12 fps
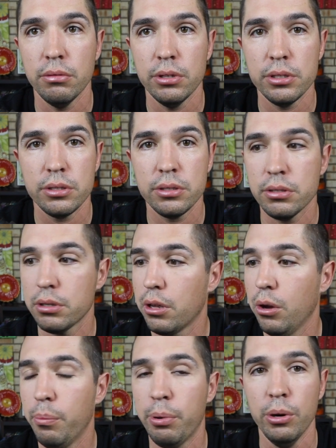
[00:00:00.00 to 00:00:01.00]
This
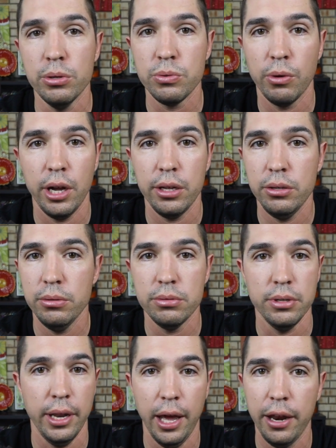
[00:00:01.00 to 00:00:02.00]
GoPro is what I
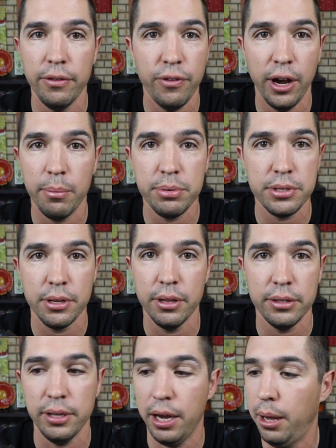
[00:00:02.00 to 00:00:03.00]
use 95% of
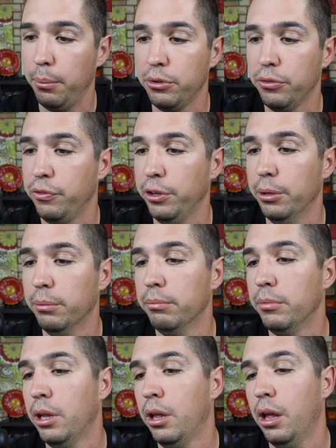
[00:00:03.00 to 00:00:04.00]
the time to film